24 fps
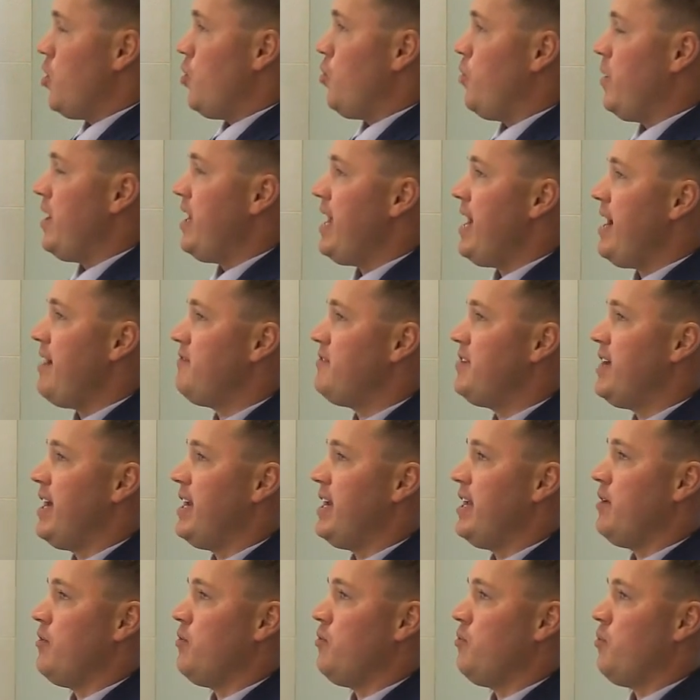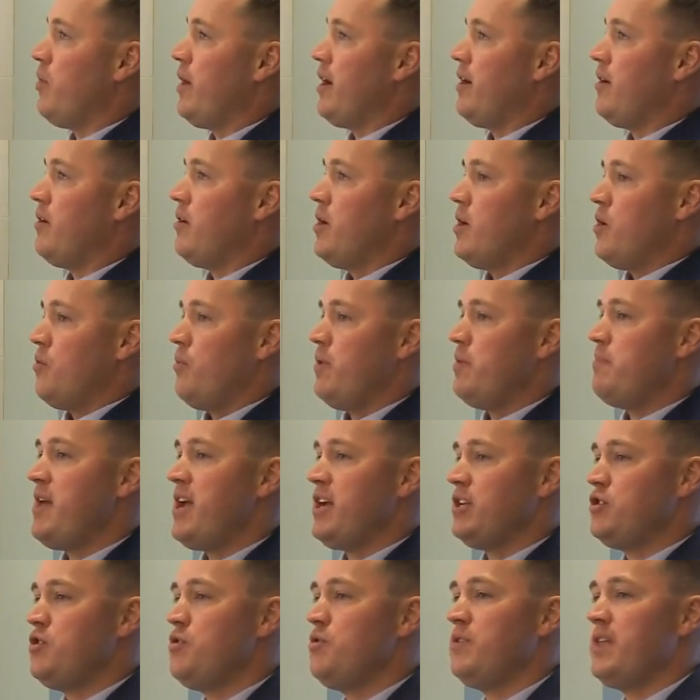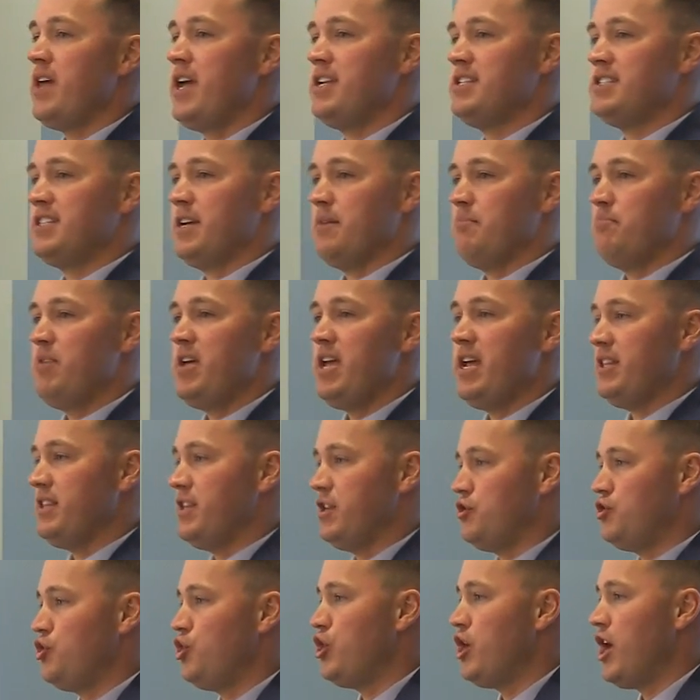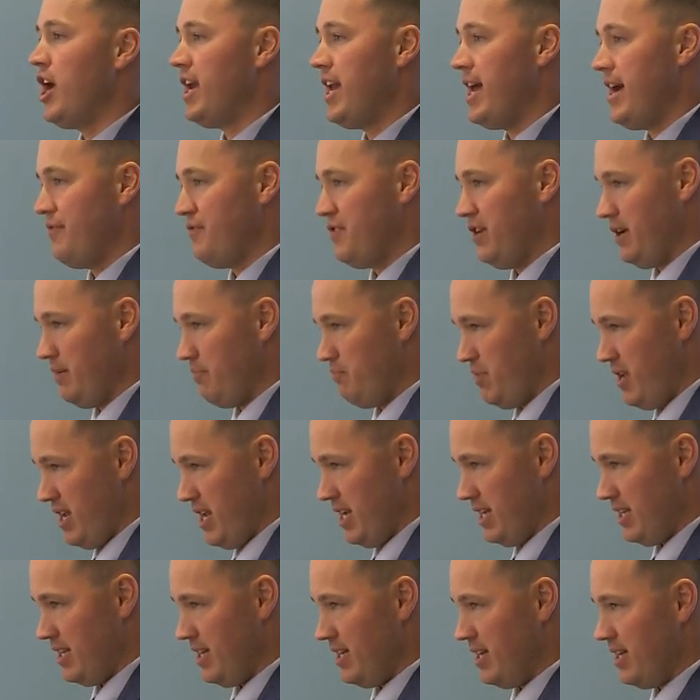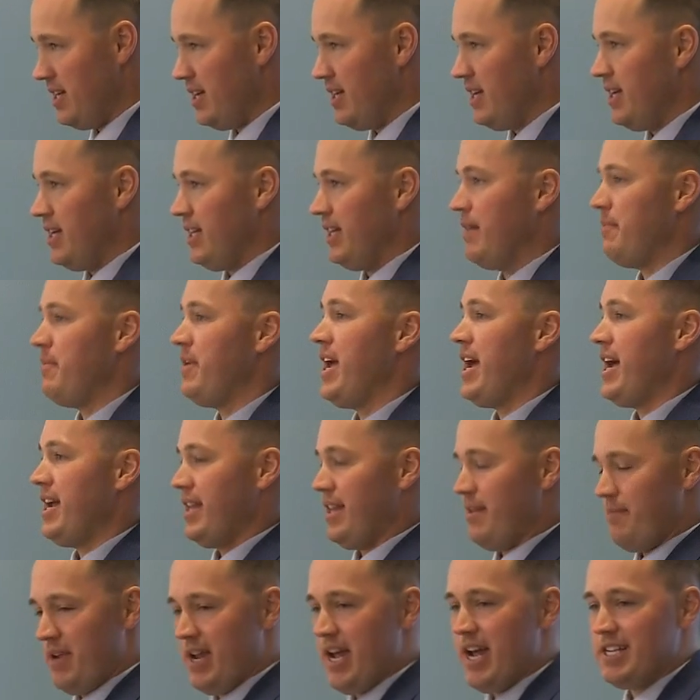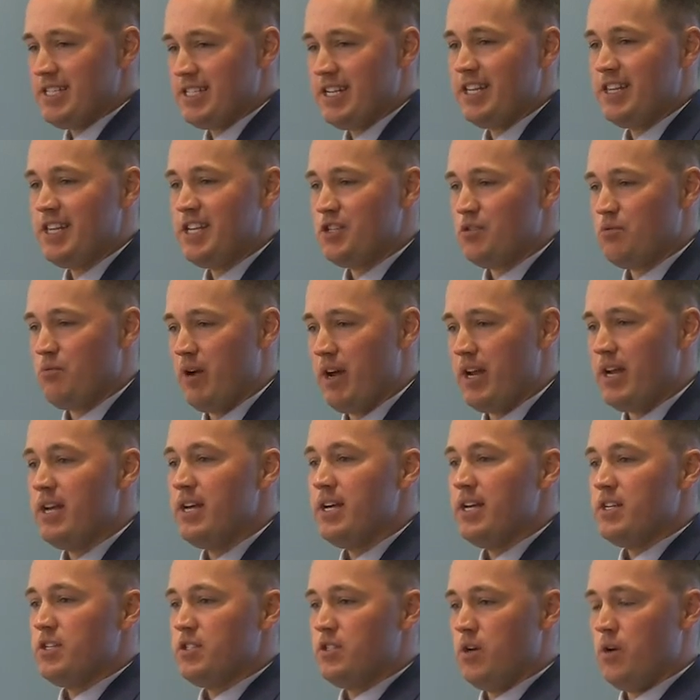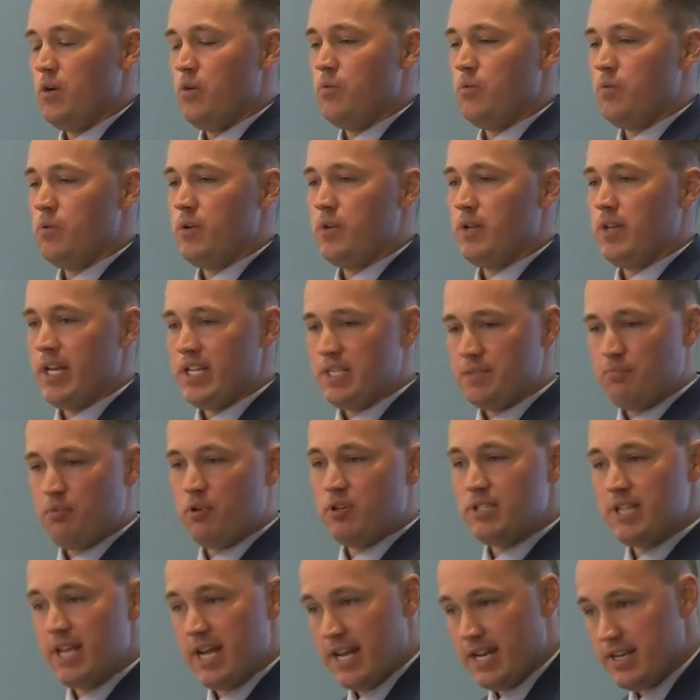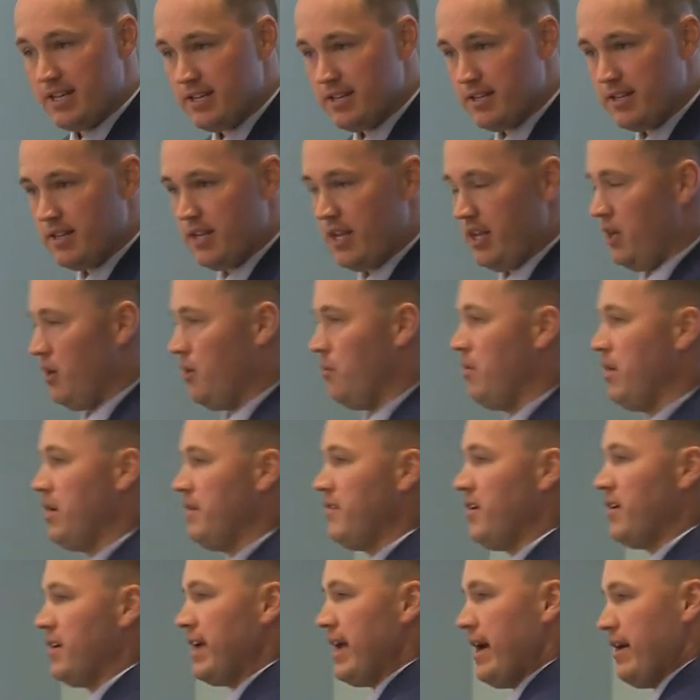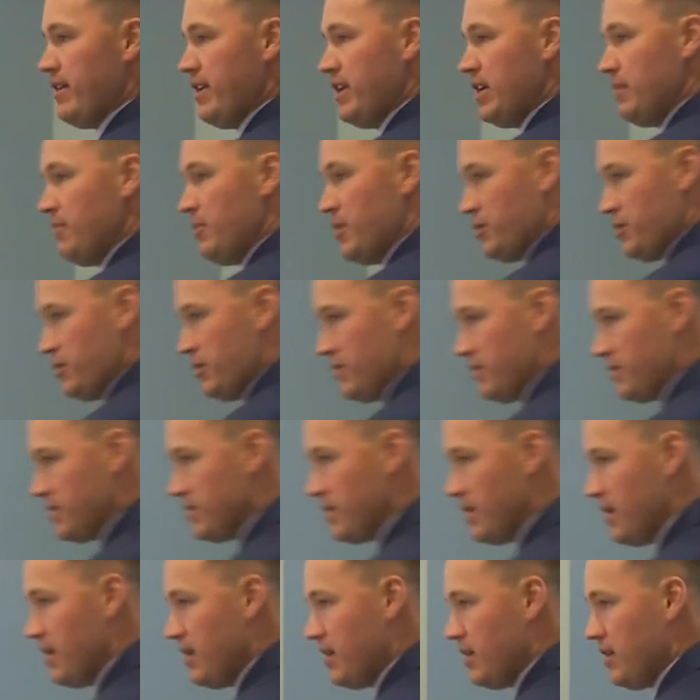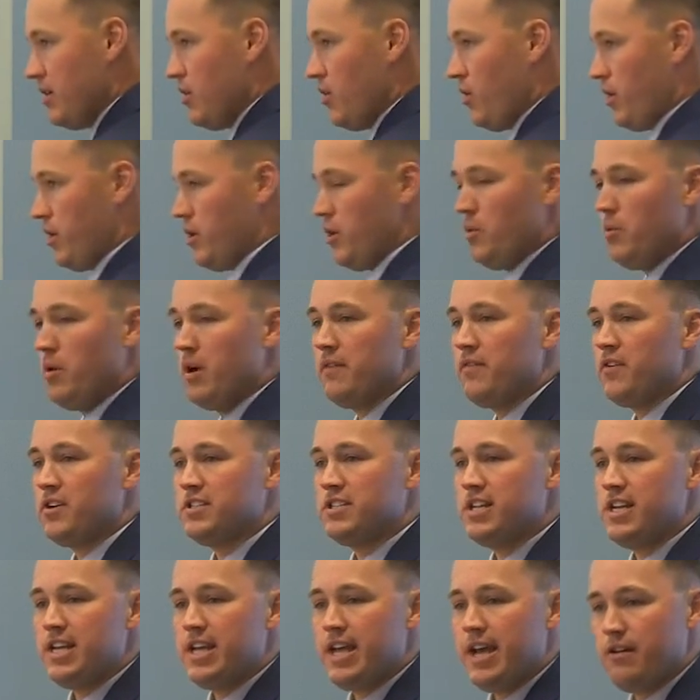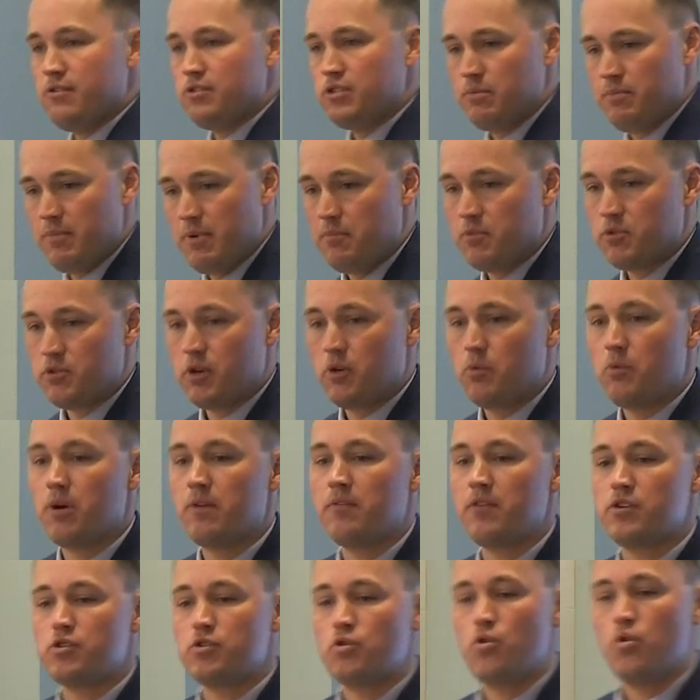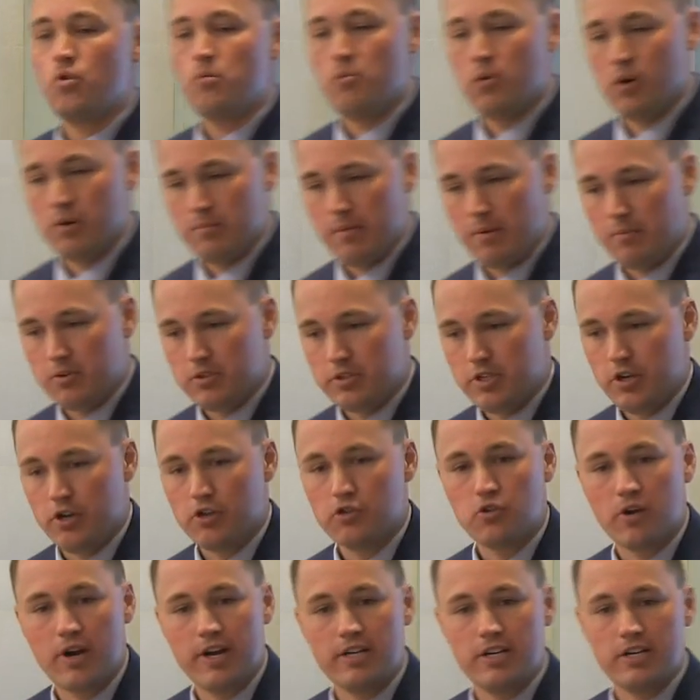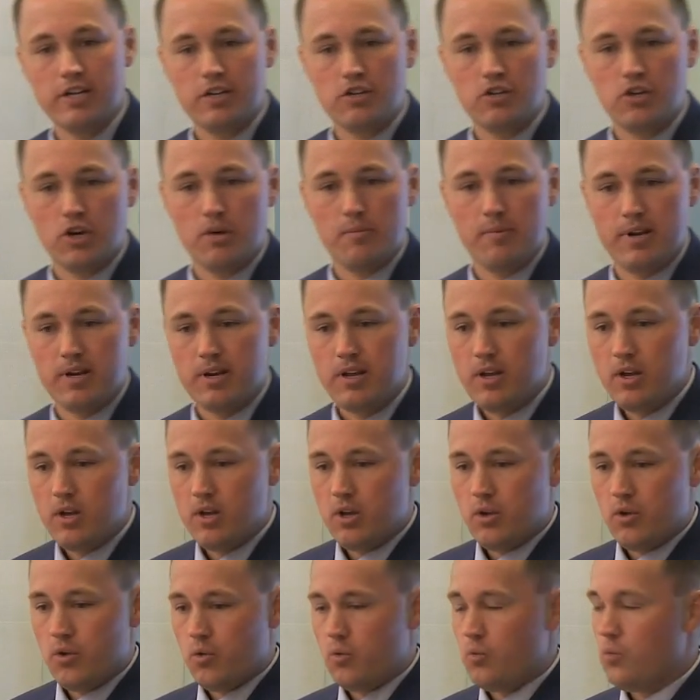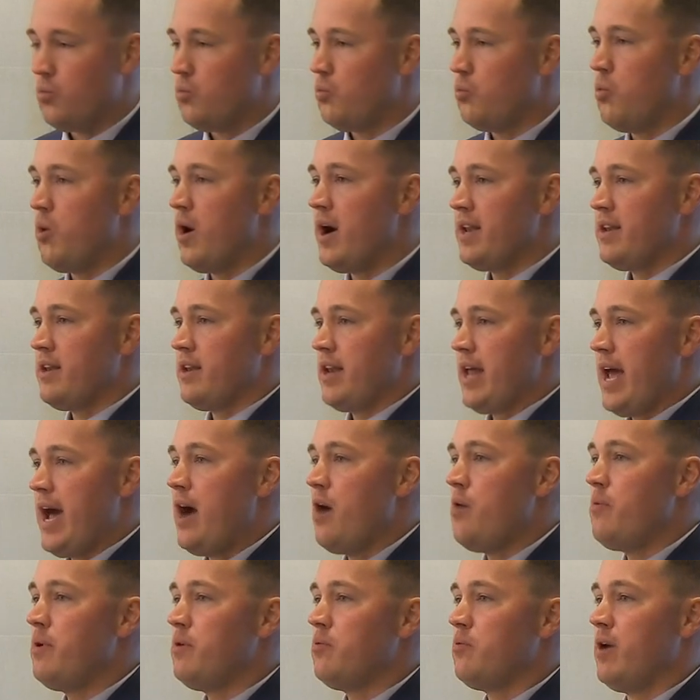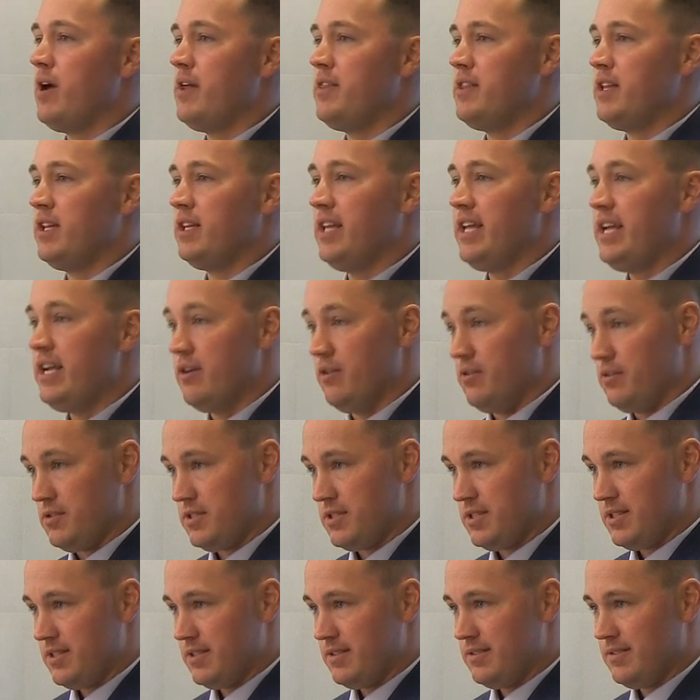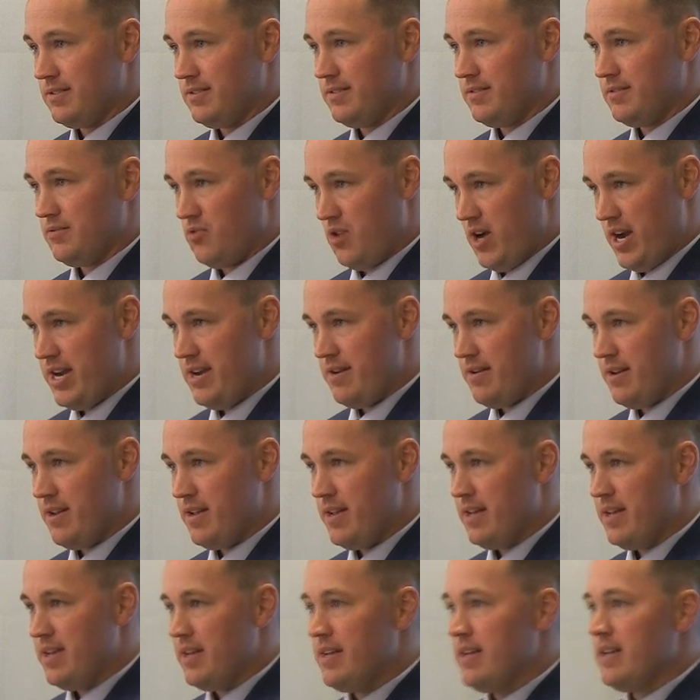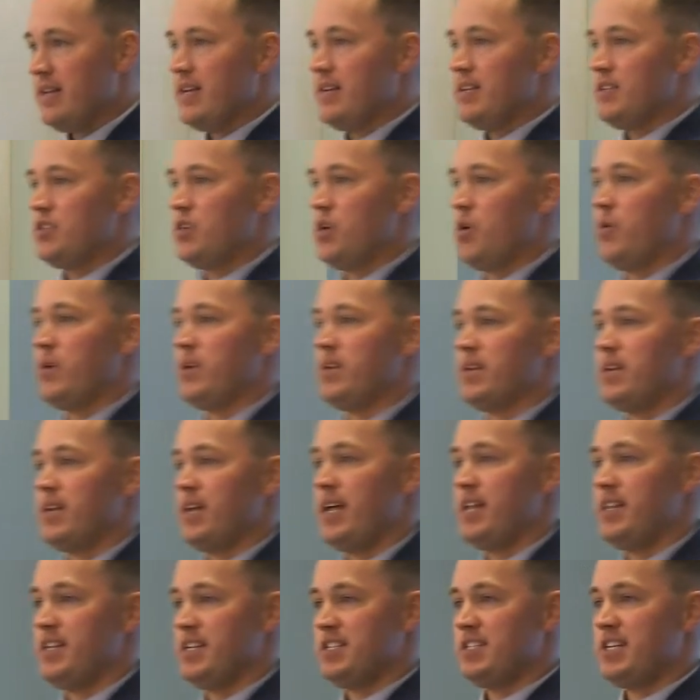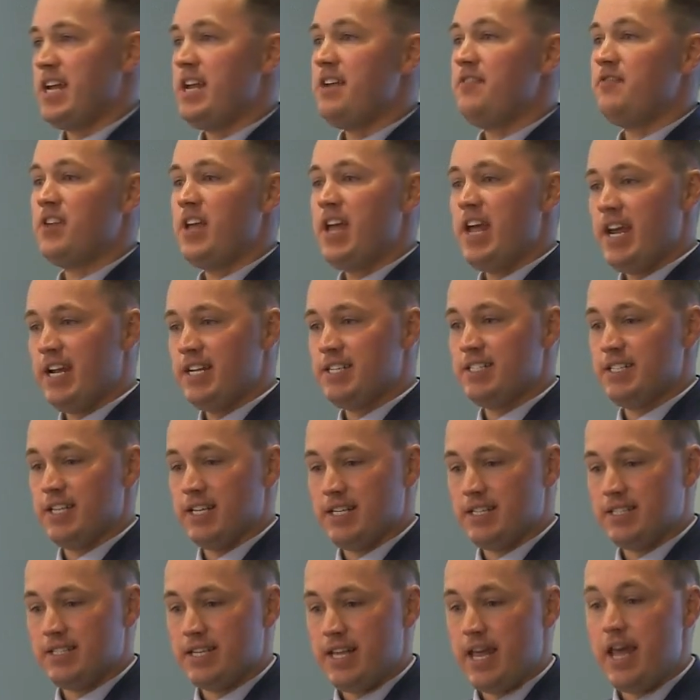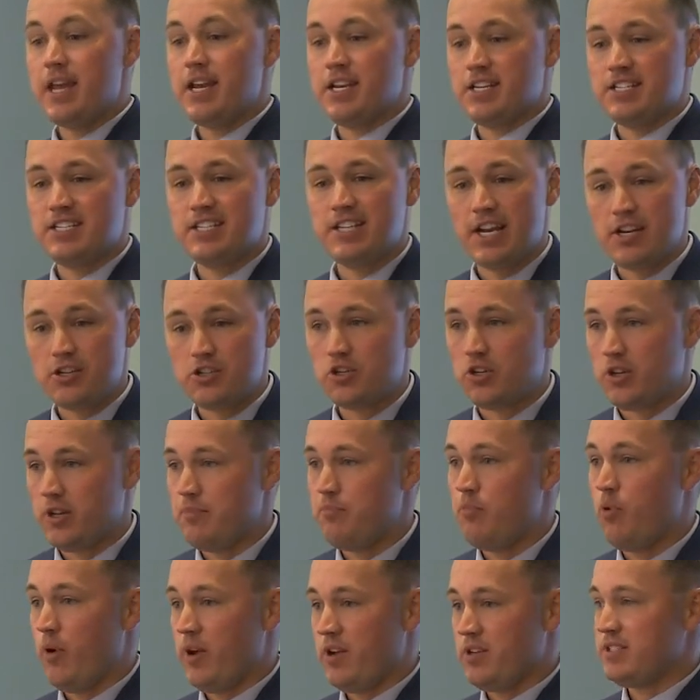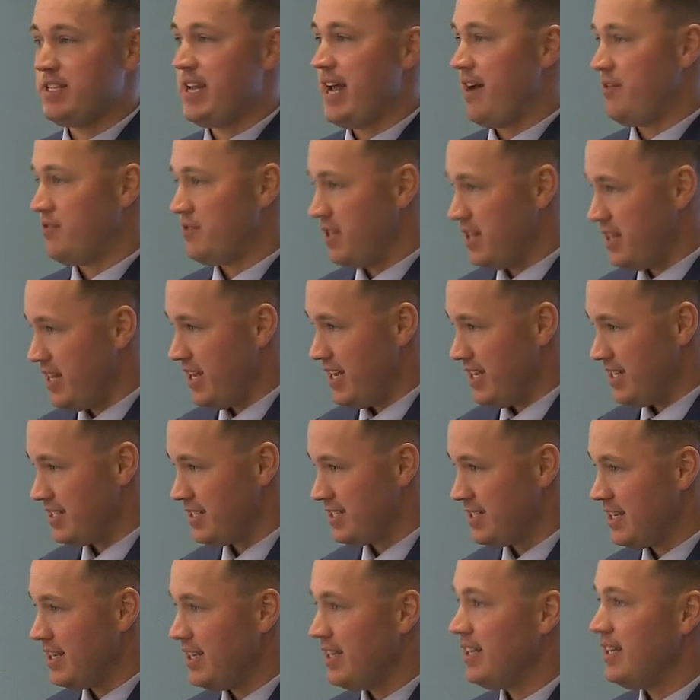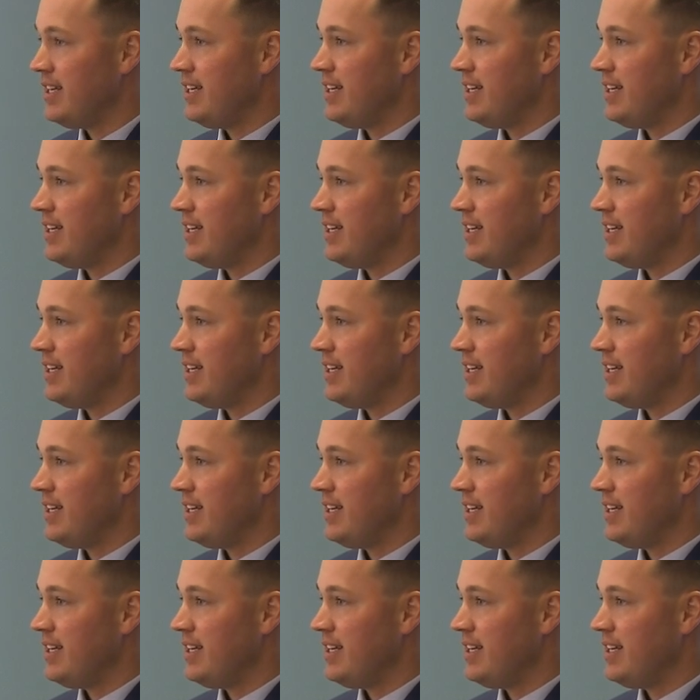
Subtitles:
We have done it where we make two things compete that should not have to compete. let me ask it this way. So let's pretend that you're one of our county commissioners, or you're one of our city council members, or you're one of our school board members, and you're trying to determine what, how we run the legals, right? Mm-hmm. So in the state of Kansas, it essentially boils down to this.